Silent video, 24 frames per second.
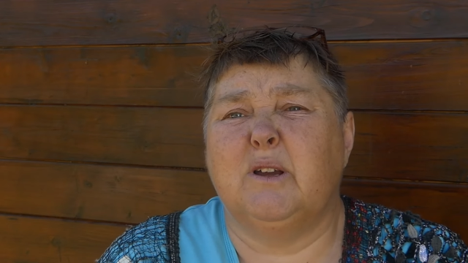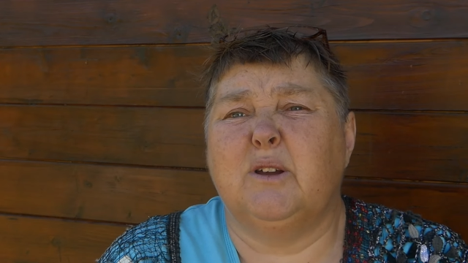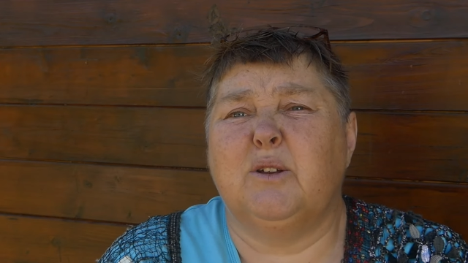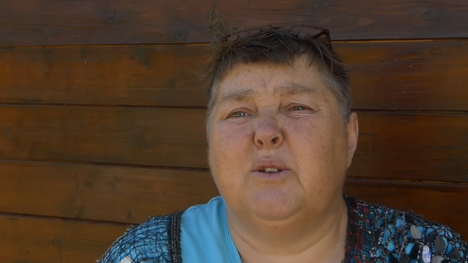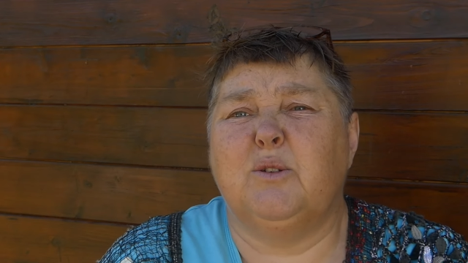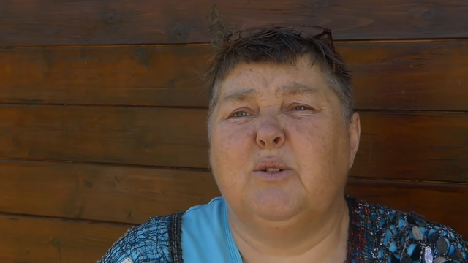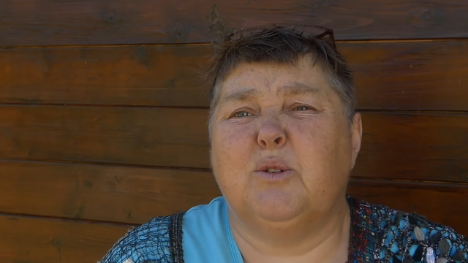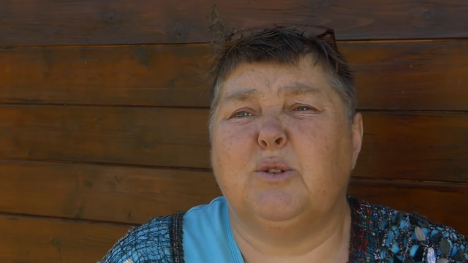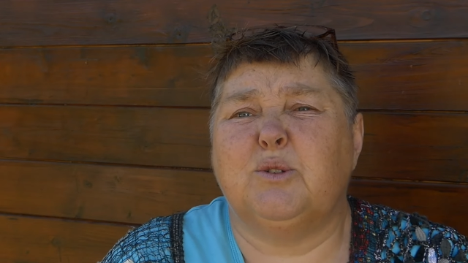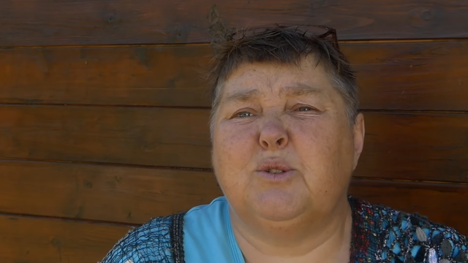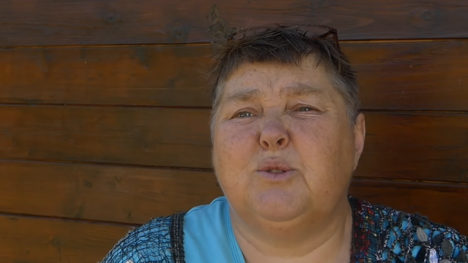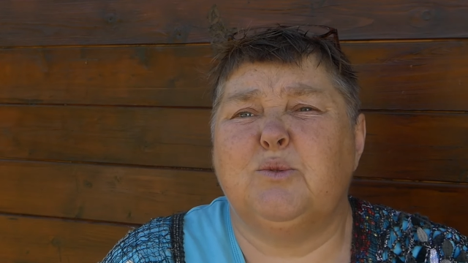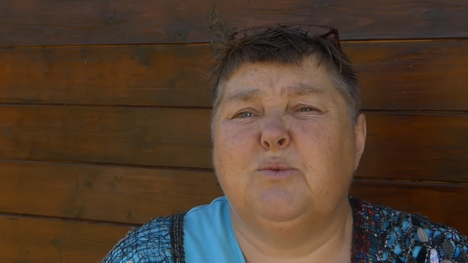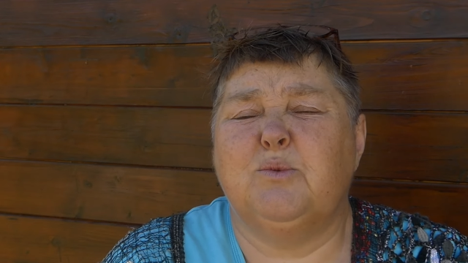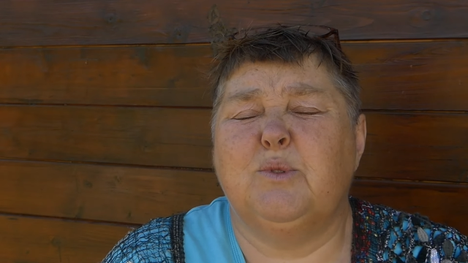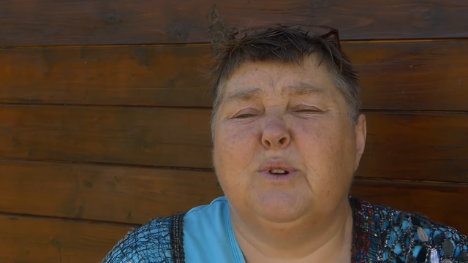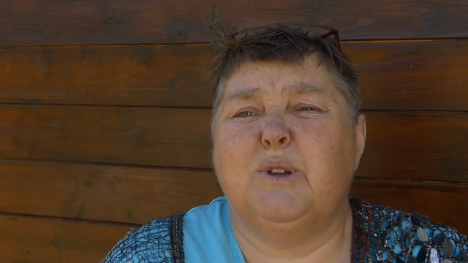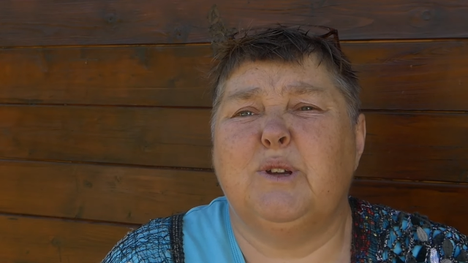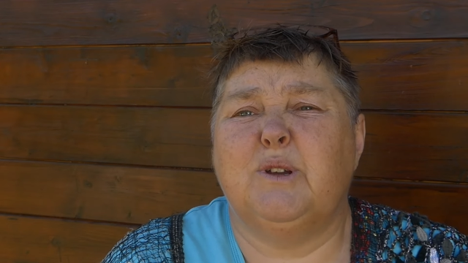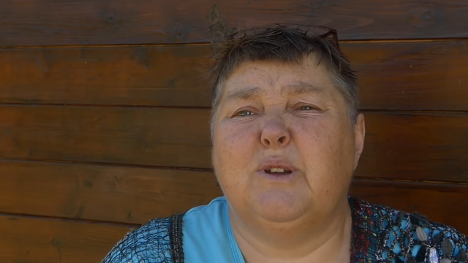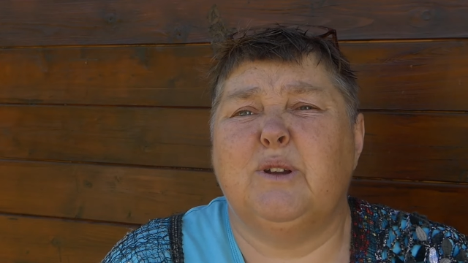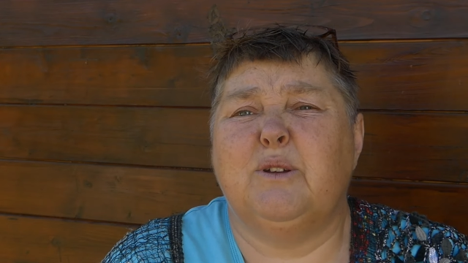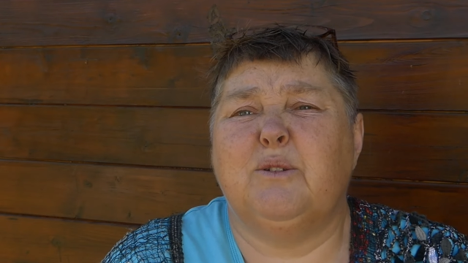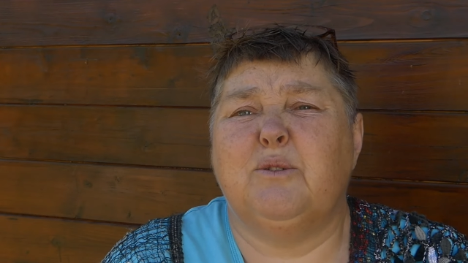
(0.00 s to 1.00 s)
not
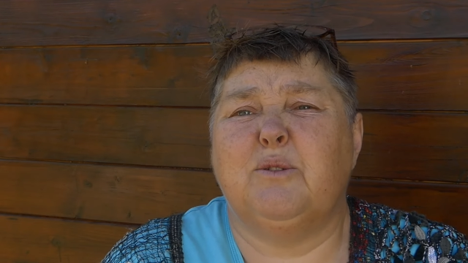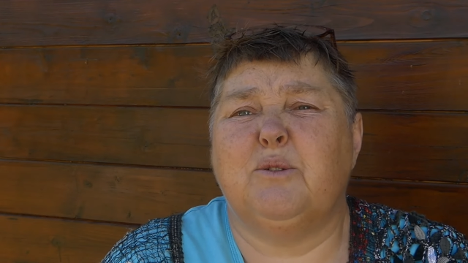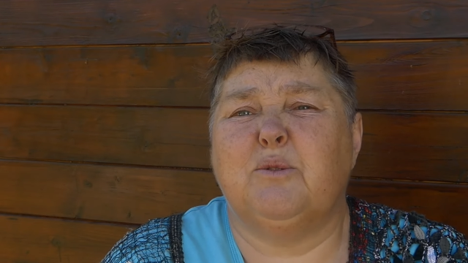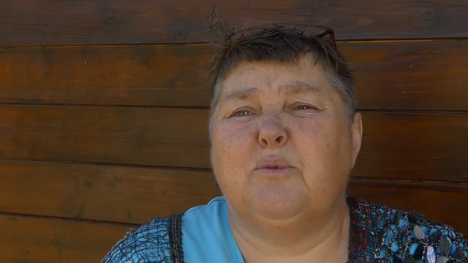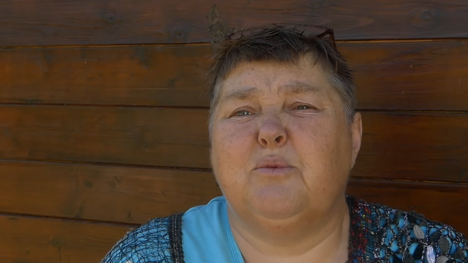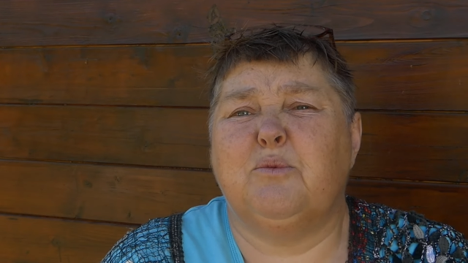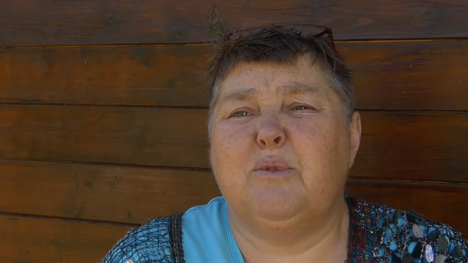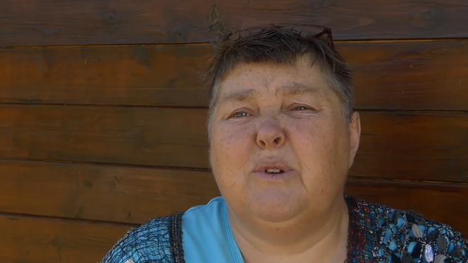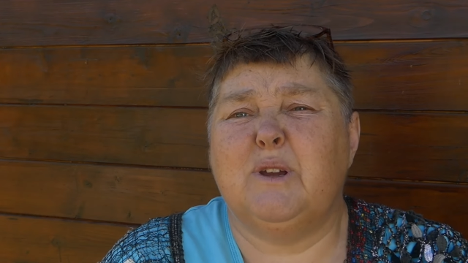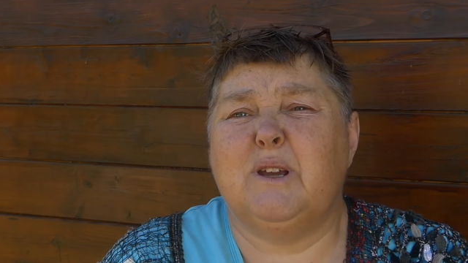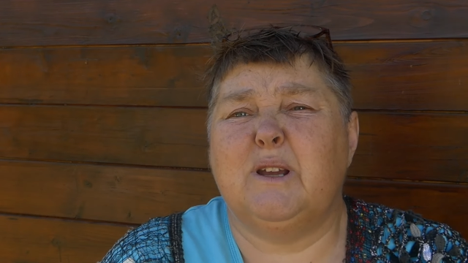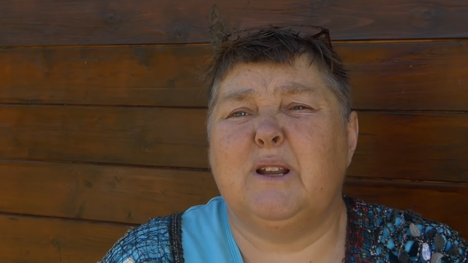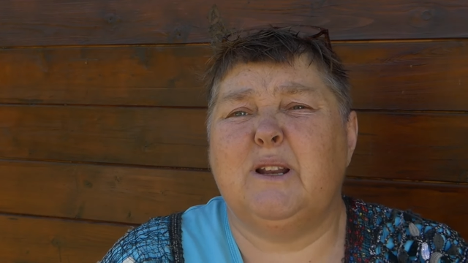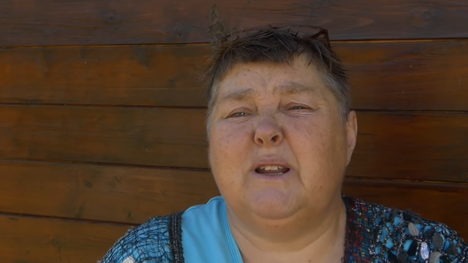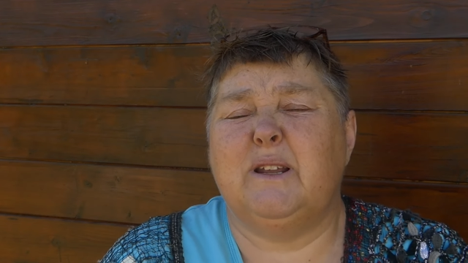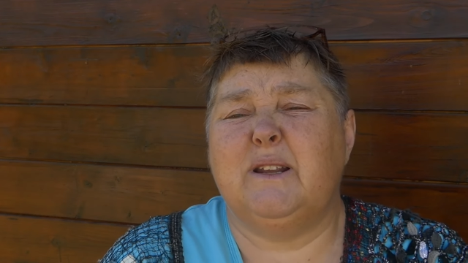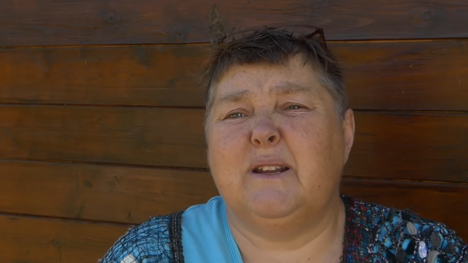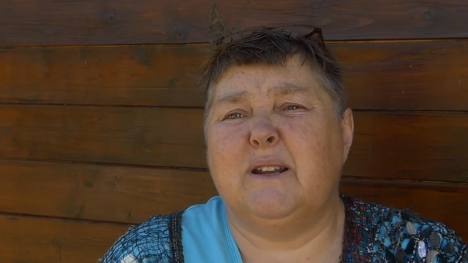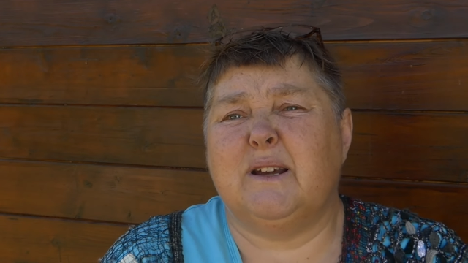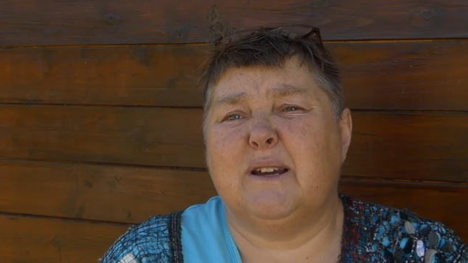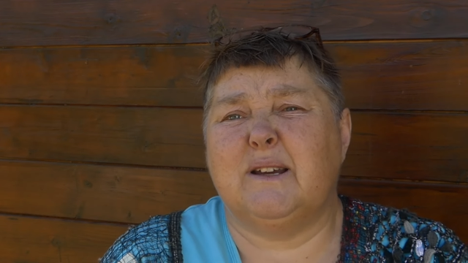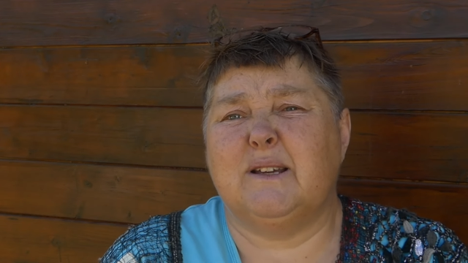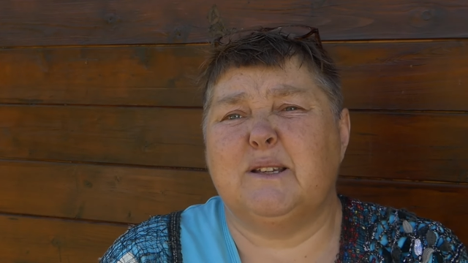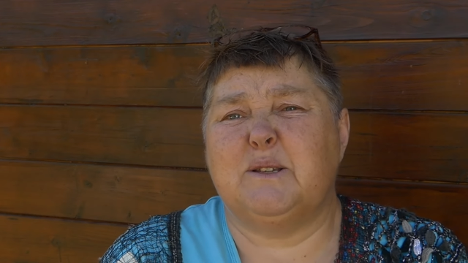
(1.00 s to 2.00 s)
doing the really
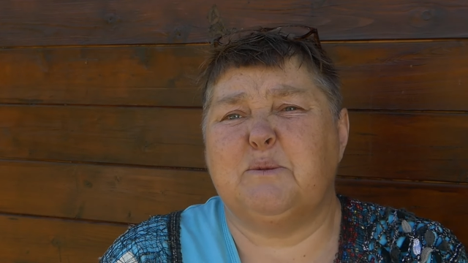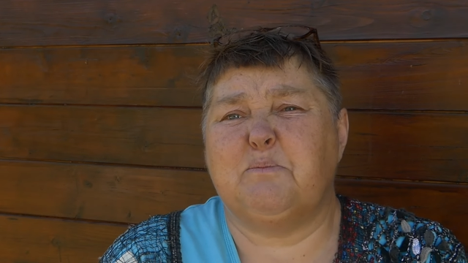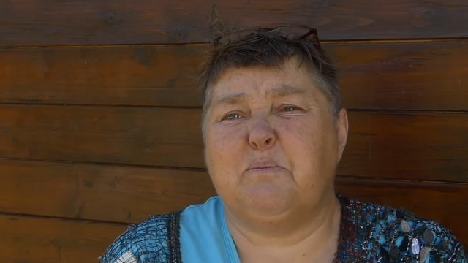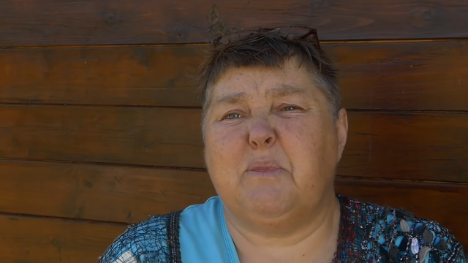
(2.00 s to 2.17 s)
nice